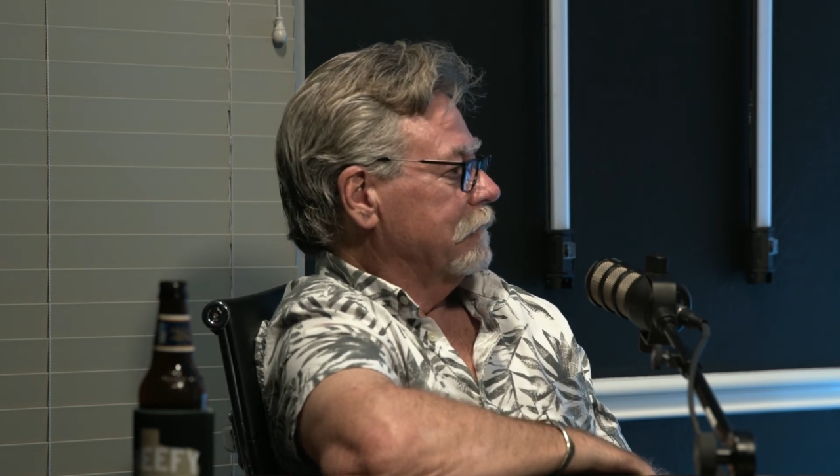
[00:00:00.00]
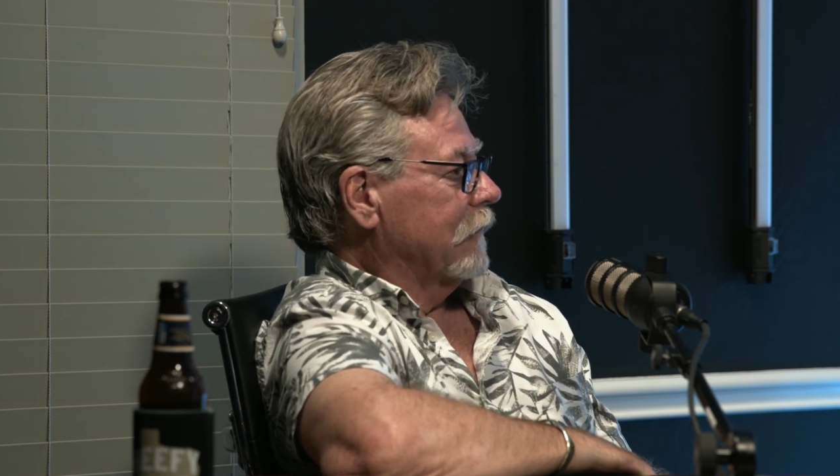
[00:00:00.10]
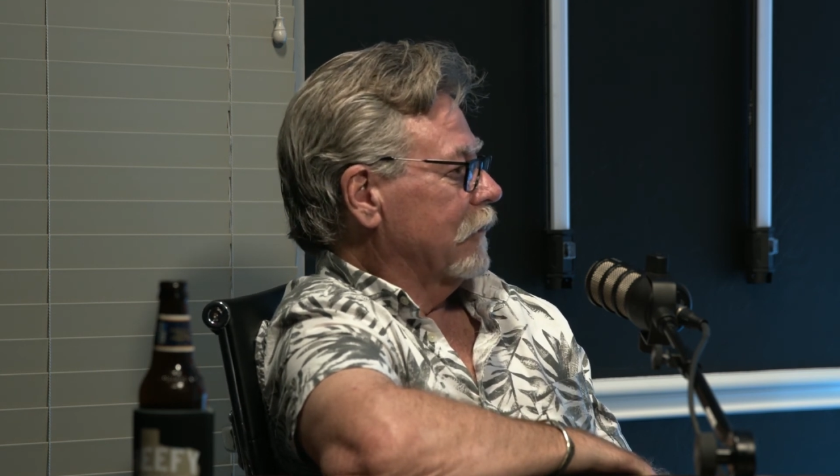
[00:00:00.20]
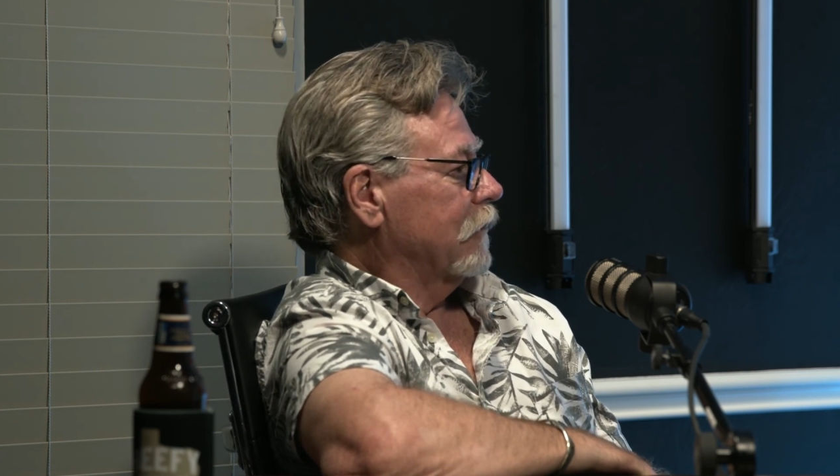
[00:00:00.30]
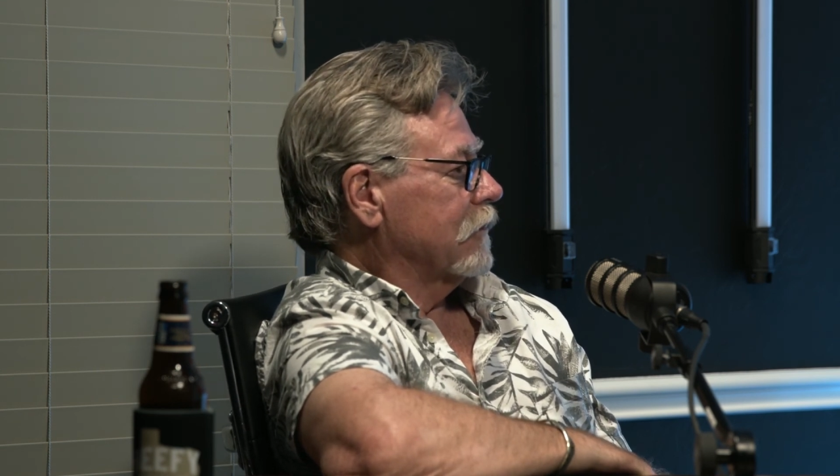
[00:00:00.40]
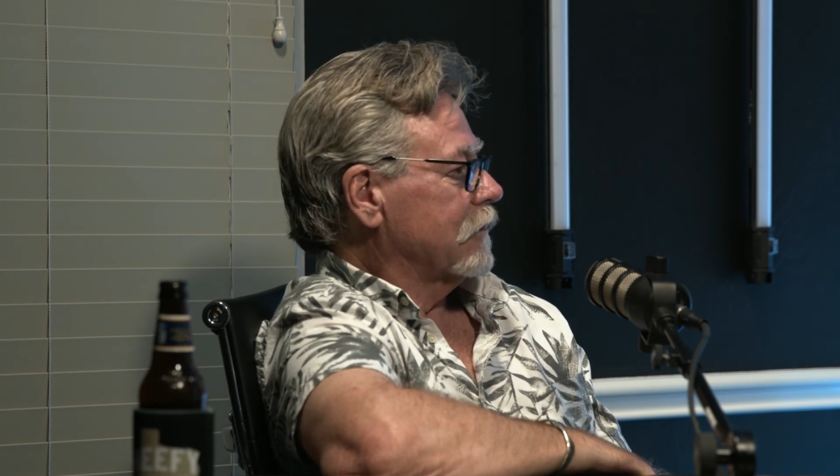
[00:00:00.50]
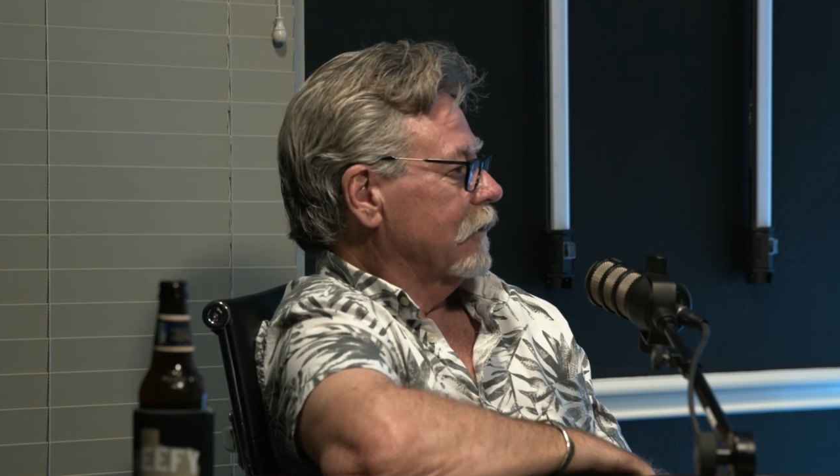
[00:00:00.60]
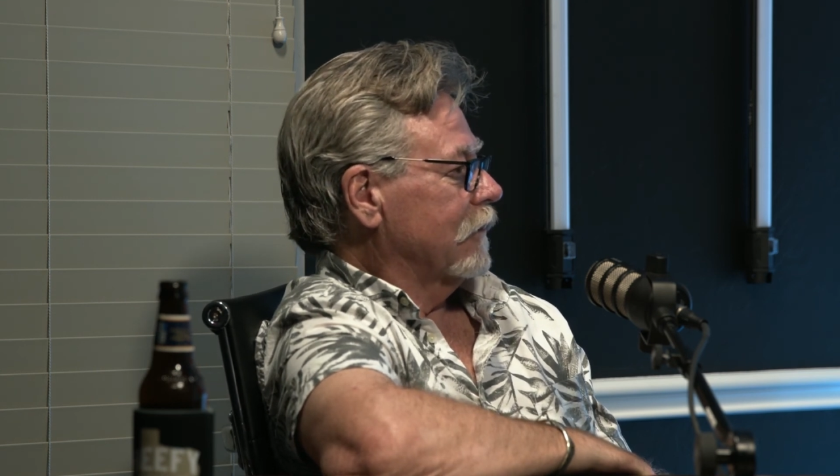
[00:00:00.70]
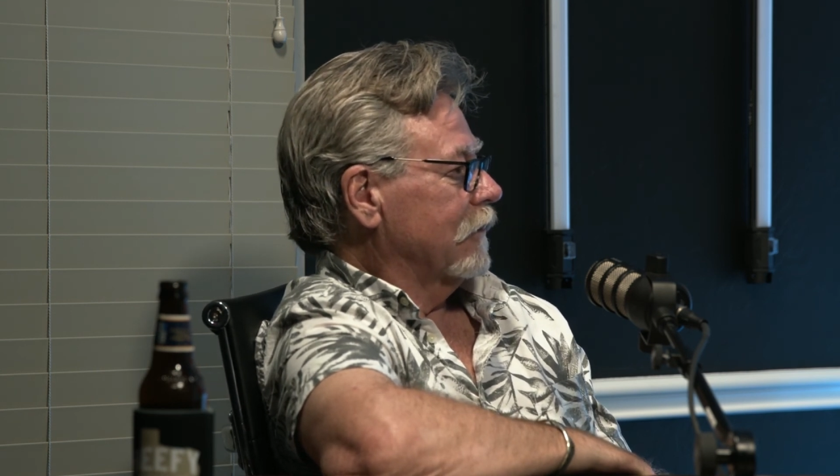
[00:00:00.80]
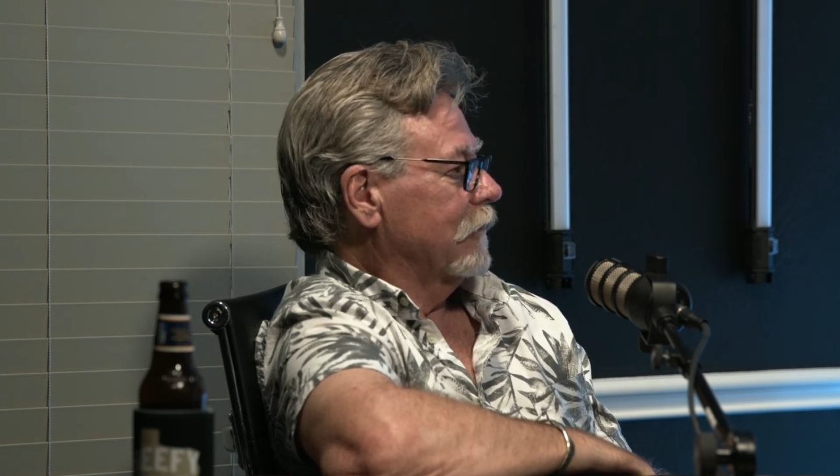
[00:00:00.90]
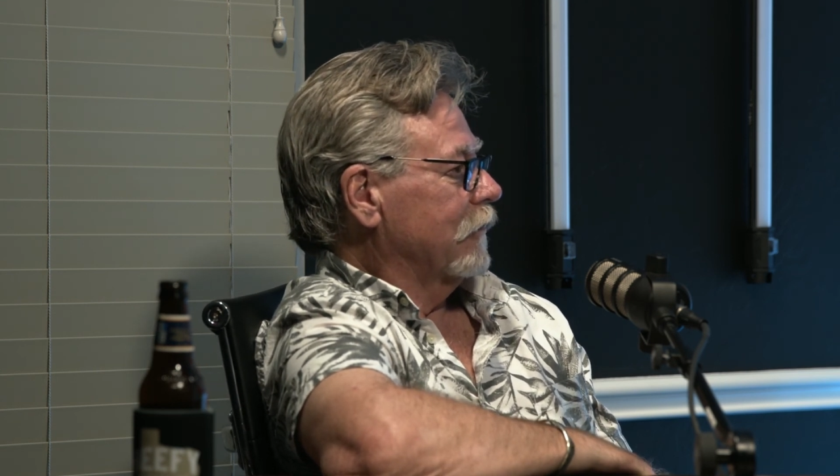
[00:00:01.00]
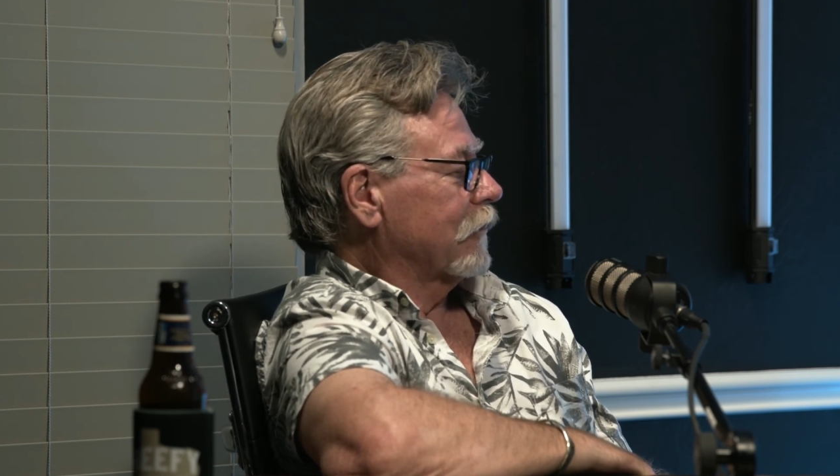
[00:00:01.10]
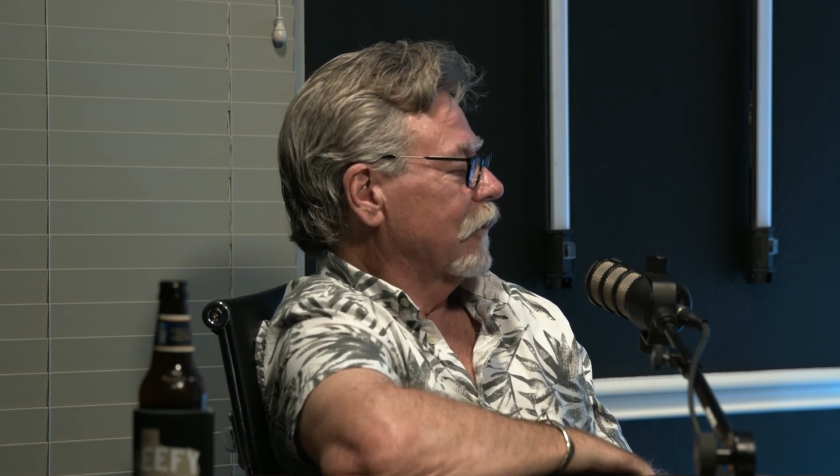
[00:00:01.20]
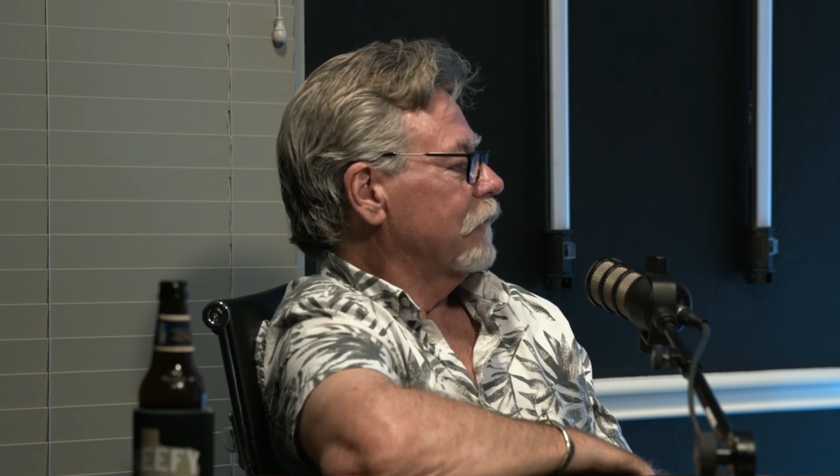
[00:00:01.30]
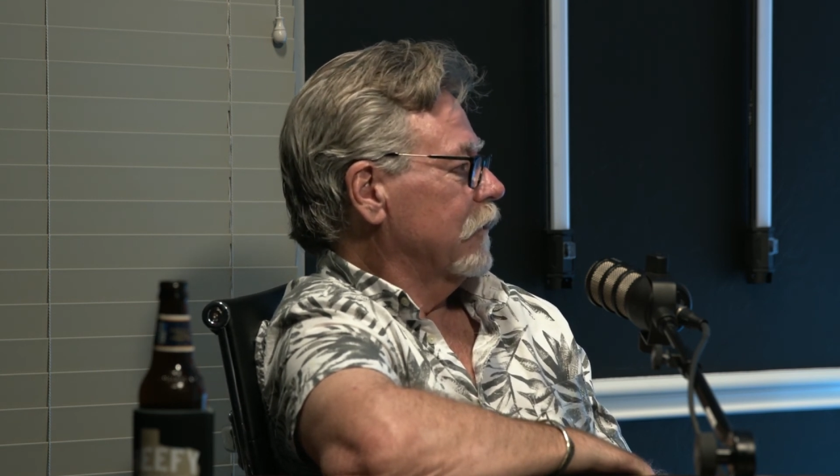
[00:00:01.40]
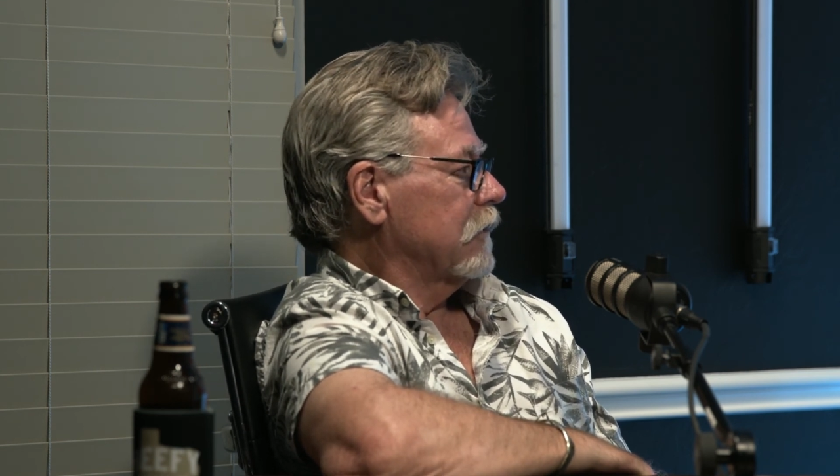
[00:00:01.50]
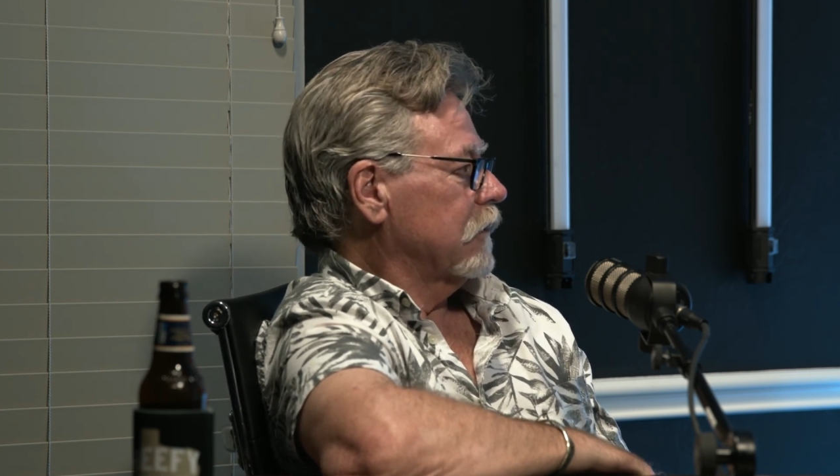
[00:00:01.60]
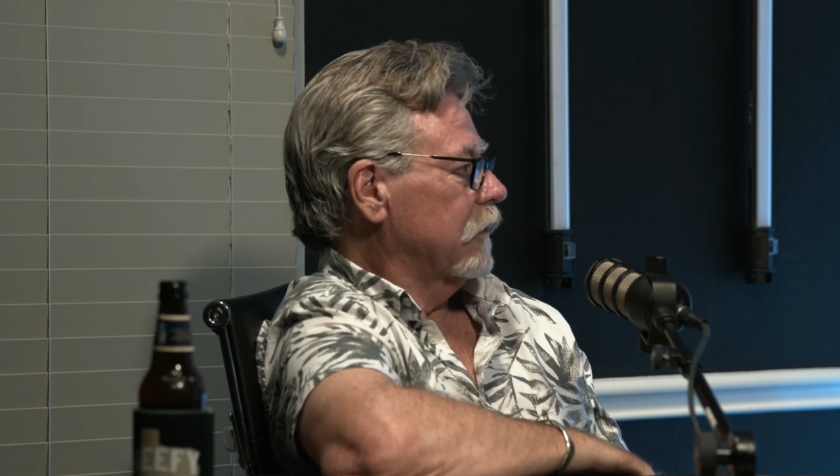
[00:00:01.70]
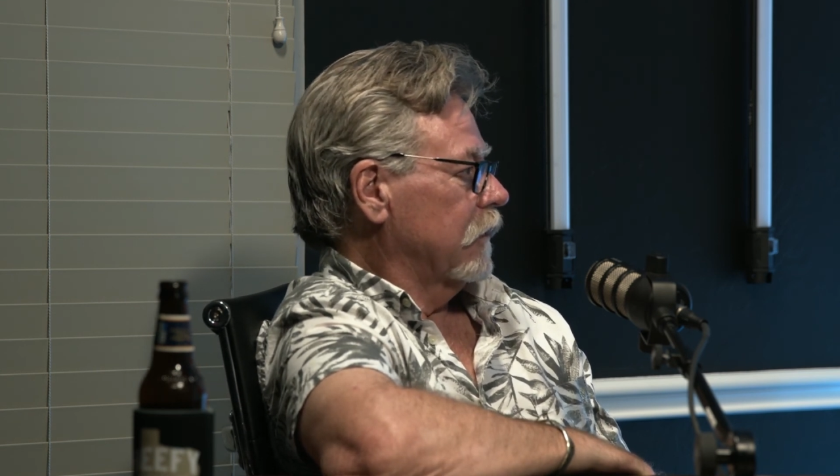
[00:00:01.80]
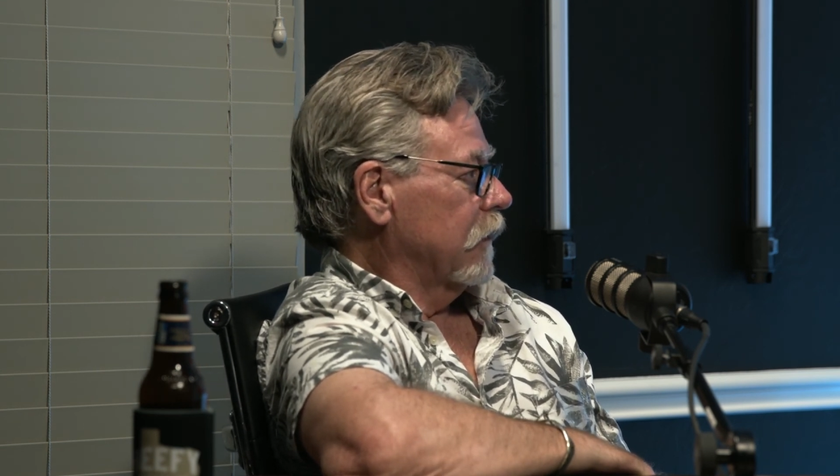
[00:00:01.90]
It was great fun
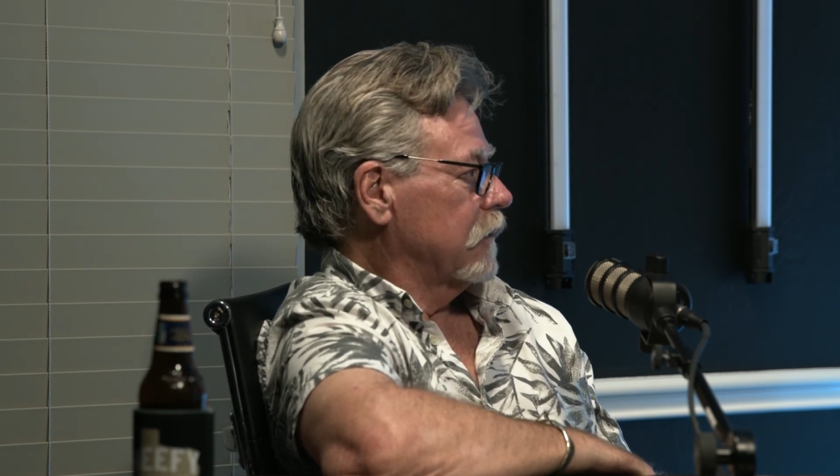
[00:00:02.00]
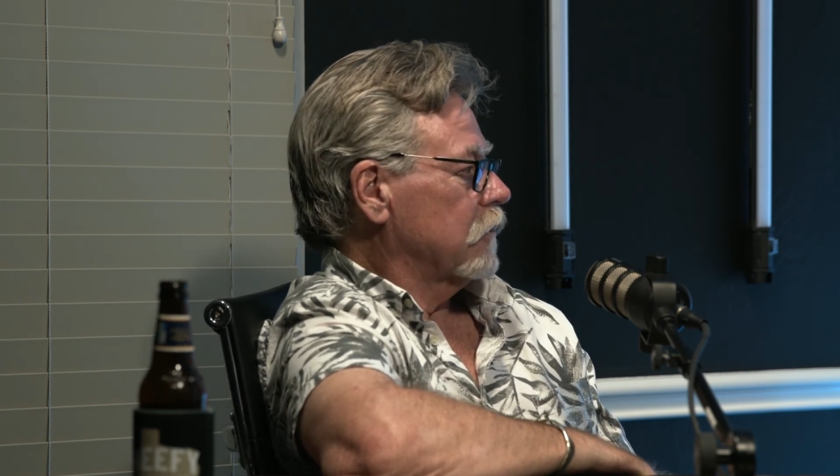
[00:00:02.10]
Sunday night.